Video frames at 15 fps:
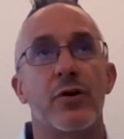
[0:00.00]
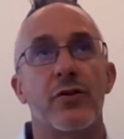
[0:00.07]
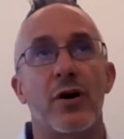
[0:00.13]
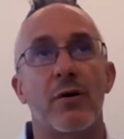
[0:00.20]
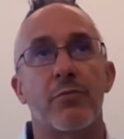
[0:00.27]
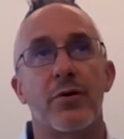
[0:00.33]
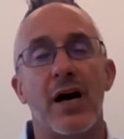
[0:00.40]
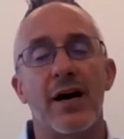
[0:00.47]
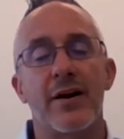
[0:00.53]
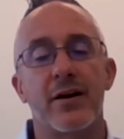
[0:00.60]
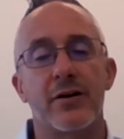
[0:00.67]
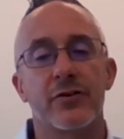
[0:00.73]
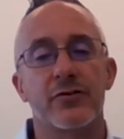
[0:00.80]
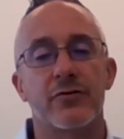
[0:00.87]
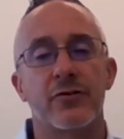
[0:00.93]
with our
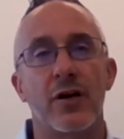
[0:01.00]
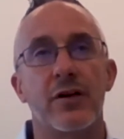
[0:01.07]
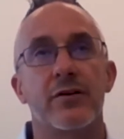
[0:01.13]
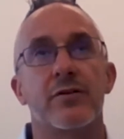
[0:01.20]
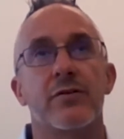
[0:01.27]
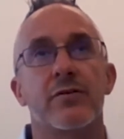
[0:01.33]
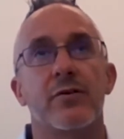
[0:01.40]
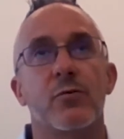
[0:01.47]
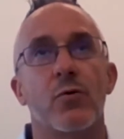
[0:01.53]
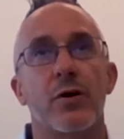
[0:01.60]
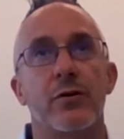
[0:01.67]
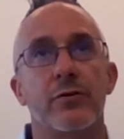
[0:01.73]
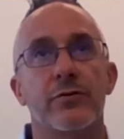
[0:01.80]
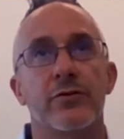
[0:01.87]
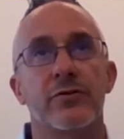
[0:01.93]
products run the
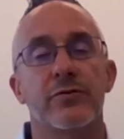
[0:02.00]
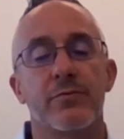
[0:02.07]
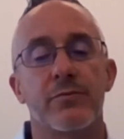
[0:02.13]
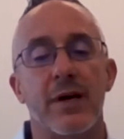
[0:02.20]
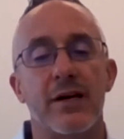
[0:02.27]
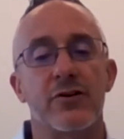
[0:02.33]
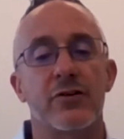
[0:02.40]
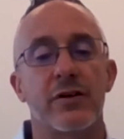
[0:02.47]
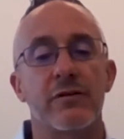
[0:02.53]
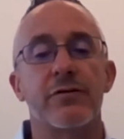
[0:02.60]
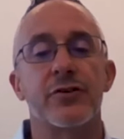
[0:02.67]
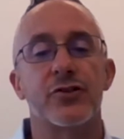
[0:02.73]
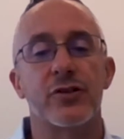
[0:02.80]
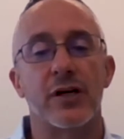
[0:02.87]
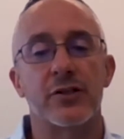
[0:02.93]
world's major
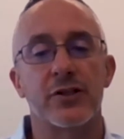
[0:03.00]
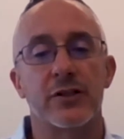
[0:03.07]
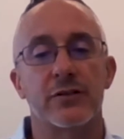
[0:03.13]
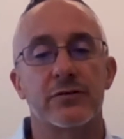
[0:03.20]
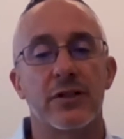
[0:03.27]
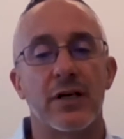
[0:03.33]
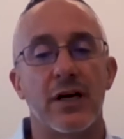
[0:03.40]
infrastructure.